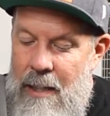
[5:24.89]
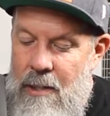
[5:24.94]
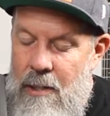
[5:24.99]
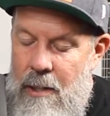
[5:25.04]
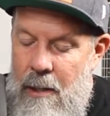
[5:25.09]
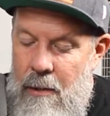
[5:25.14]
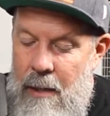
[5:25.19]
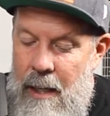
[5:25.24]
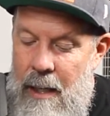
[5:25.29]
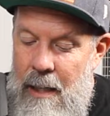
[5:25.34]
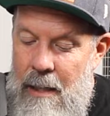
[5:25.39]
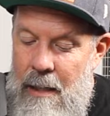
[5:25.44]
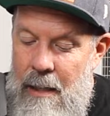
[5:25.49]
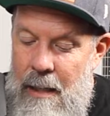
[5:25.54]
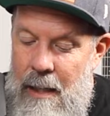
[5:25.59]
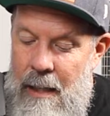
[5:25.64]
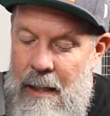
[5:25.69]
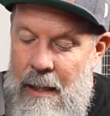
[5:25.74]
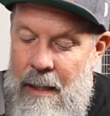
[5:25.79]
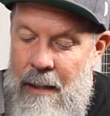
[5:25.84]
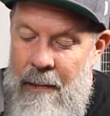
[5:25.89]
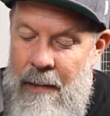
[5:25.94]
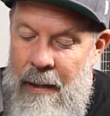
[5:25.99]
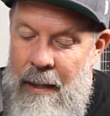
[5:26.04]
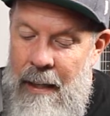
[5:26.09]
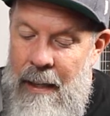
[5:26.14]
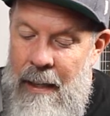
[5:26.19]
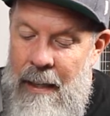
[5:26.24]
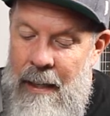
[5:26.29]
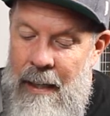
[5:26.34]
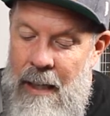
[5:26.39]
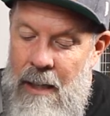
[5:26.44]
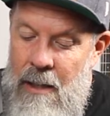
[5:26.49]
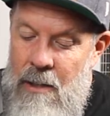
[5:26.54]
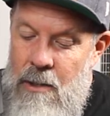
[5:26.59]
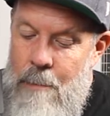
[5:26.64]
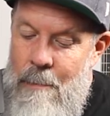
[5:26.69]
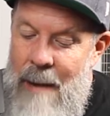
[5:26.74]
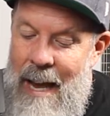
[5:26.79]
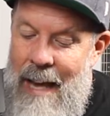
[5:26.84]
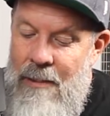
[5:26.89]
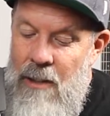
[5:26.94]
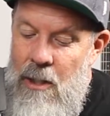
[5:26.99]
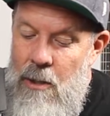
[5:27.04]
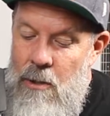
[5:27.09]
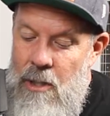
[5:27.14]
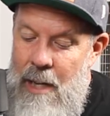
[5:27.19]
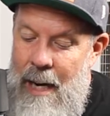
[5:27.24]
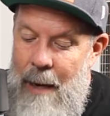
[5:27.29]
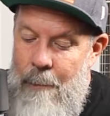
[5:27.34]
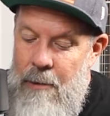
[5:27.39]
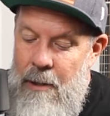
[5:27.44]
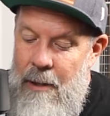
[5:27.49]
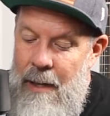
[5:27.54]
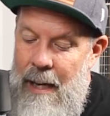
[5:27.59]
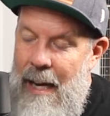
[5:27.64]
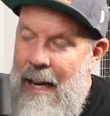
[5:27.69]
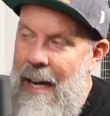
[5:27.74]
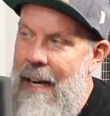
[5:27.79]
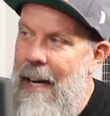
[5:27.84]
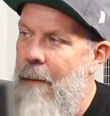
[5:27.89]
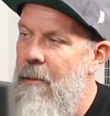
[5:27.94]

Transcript: So here's Matthew chapter 9.